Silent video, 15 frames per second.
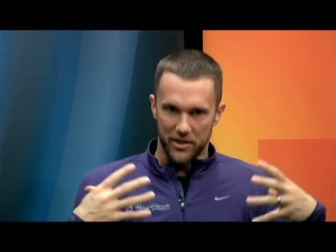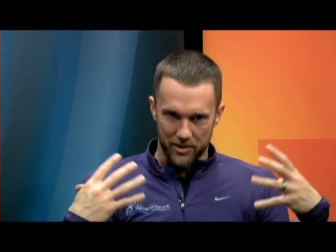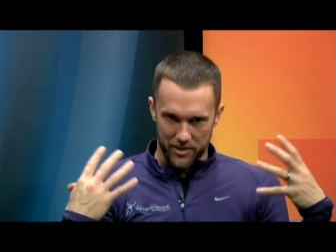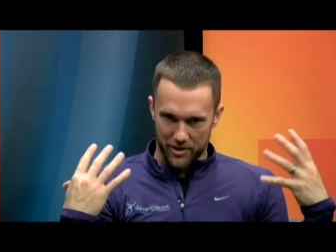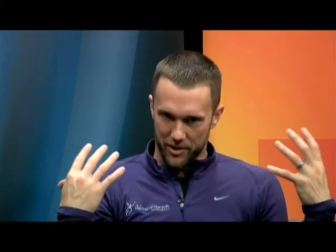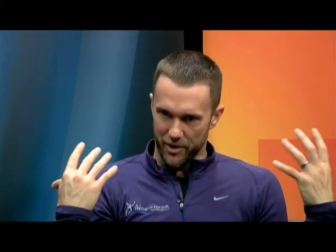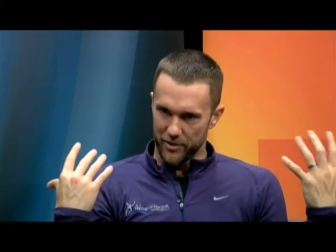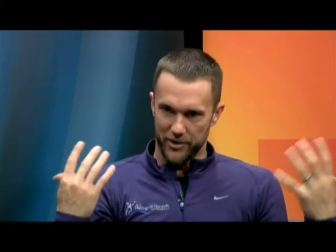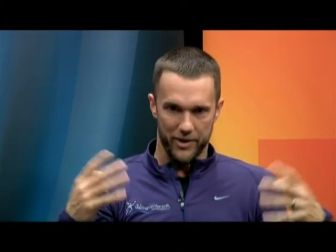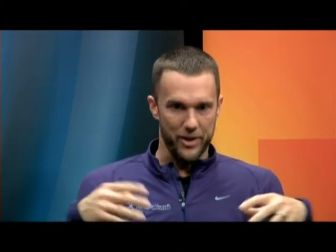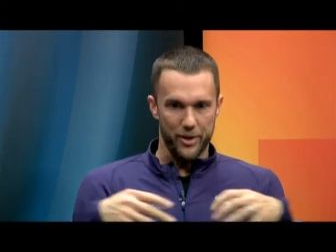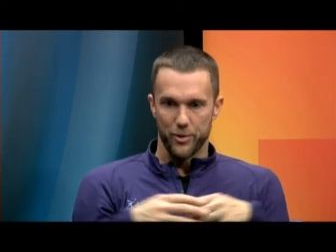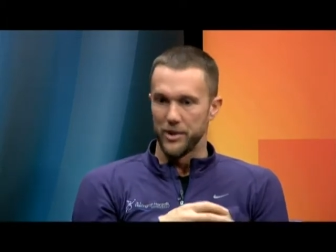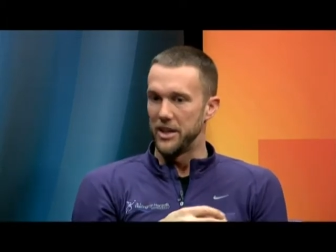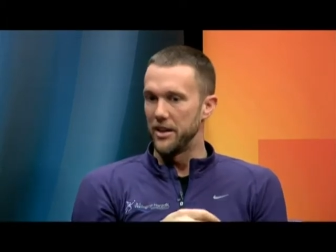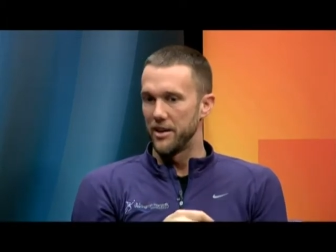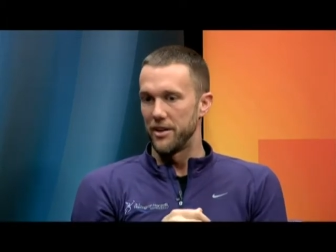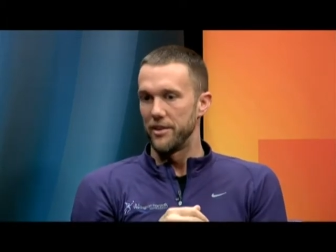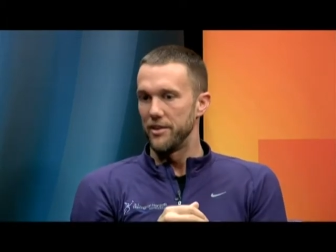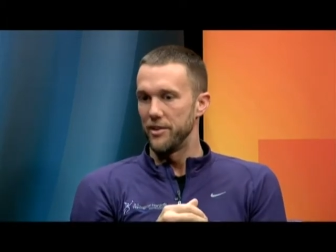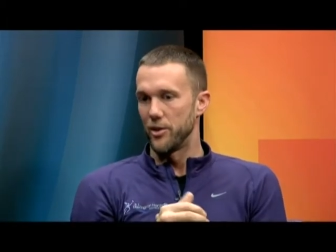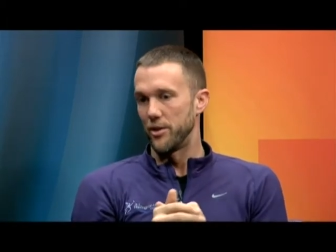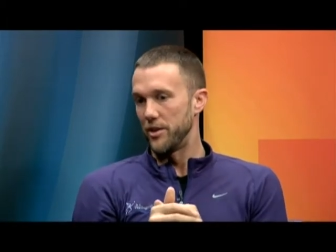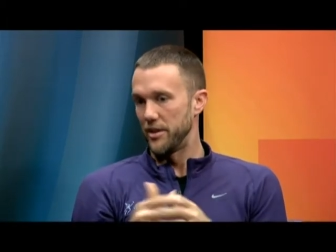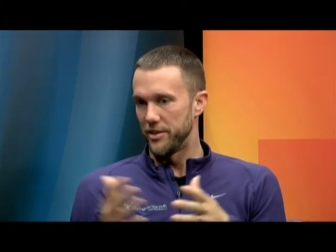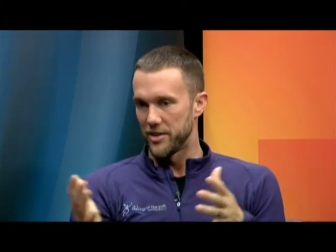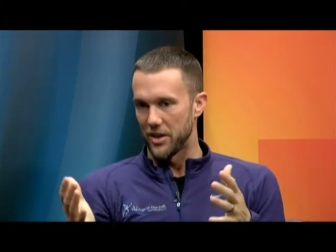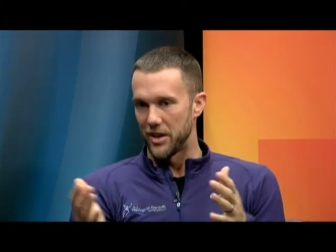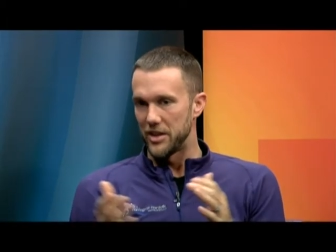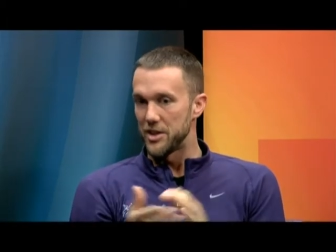the, the, the arena or the
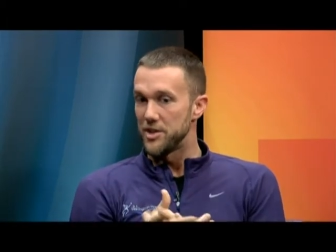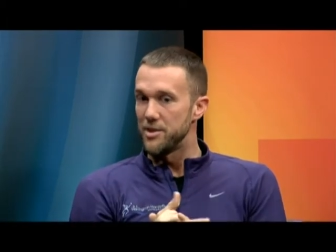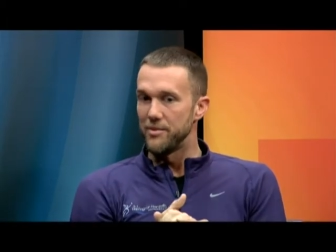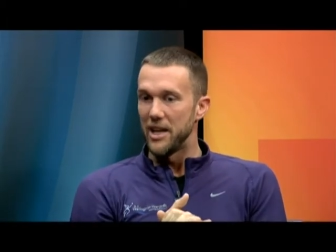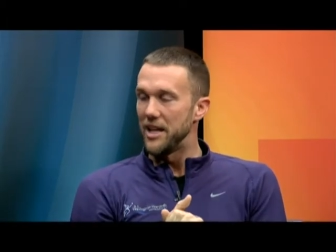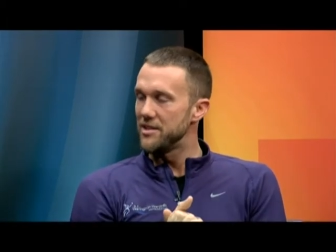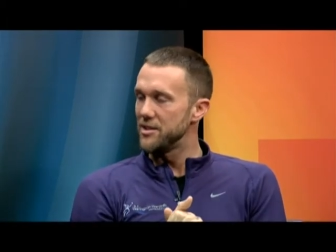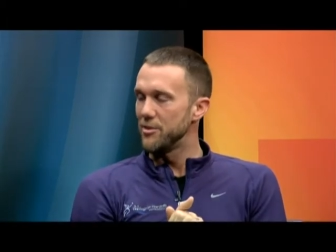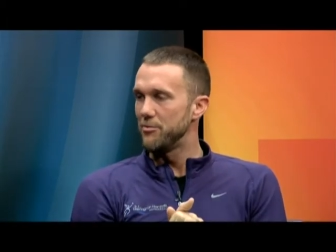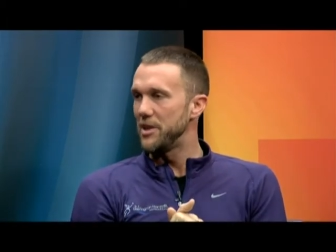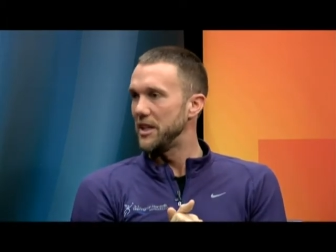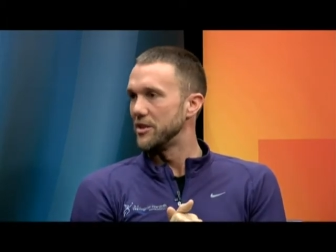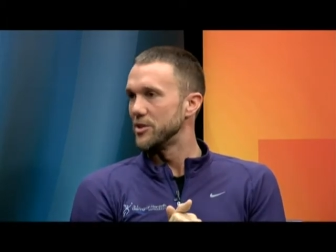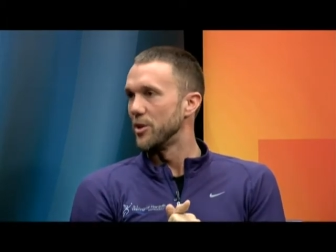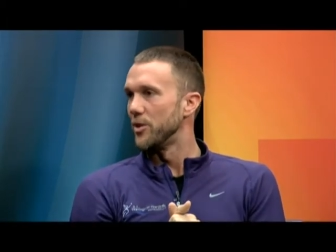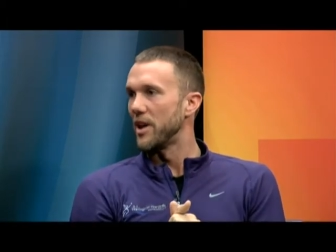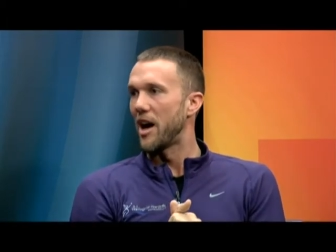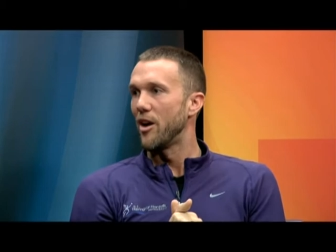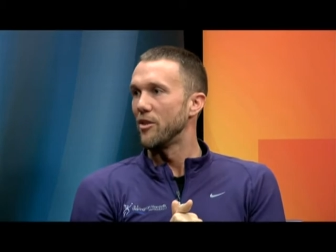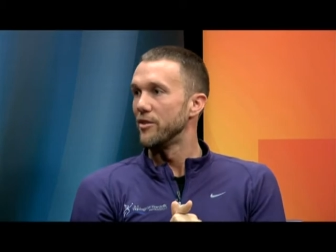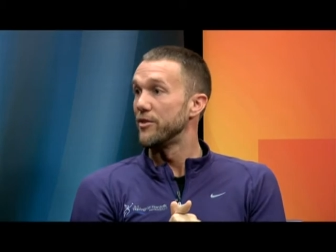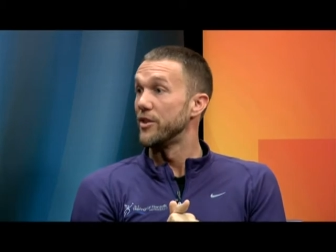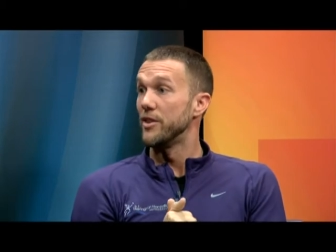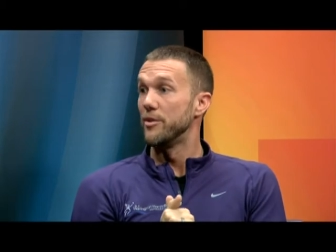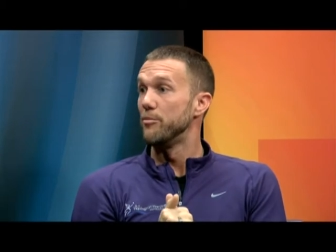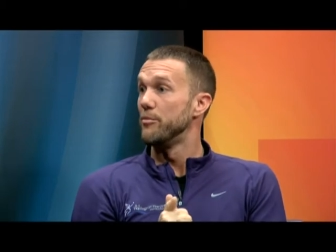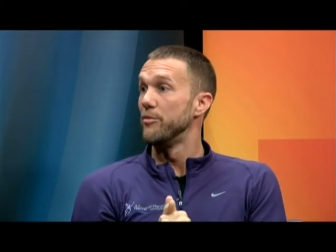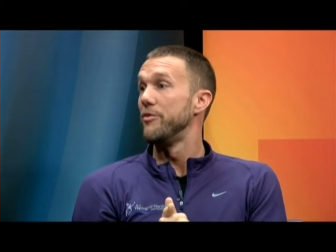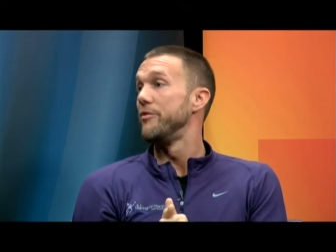sorry the gymnasium being sold out for the